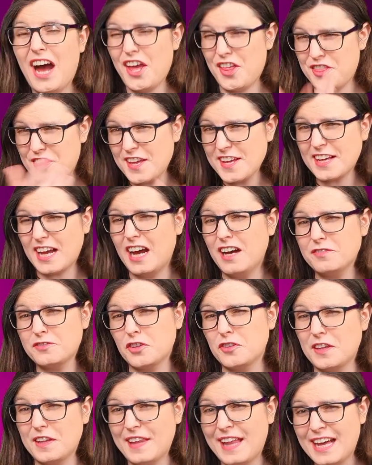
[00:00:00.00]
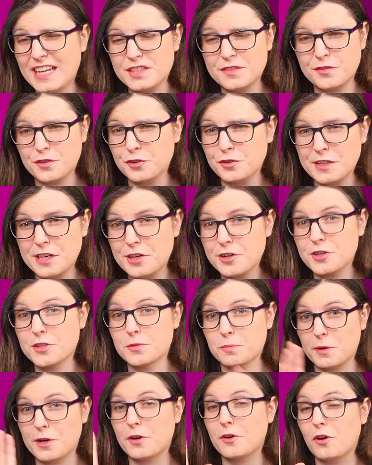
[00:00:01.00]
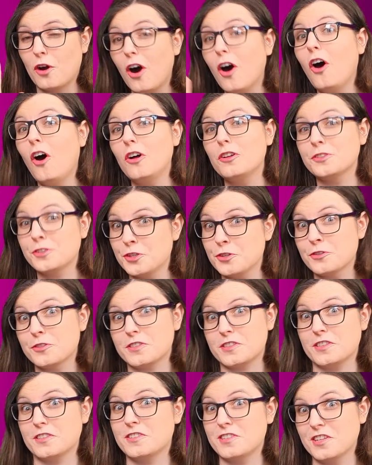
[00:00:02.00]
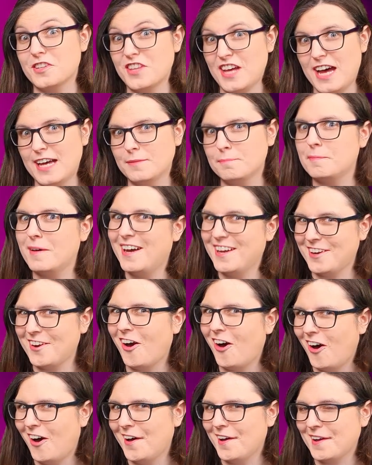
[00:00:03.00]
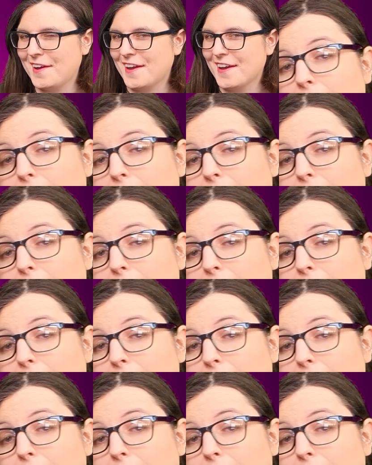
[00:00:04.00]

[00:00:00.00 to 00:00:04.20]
I think after the last few years, we're all used to that by now.